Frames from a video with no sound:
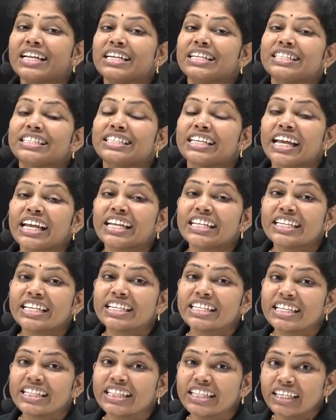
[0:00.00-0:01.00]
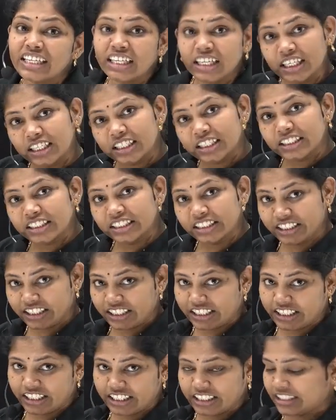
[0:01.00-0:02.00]
changes in the
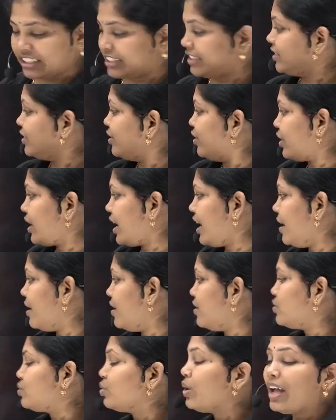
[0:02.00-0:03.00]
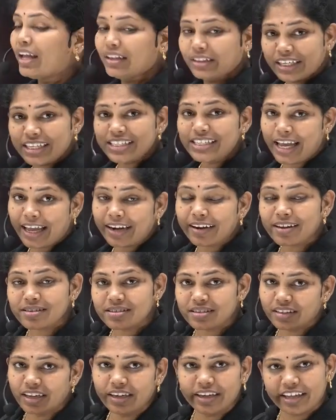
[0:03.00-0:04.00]
genes. Okay, so that is errors
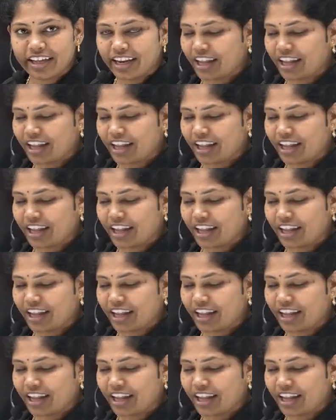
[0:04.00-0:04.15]
in the DNA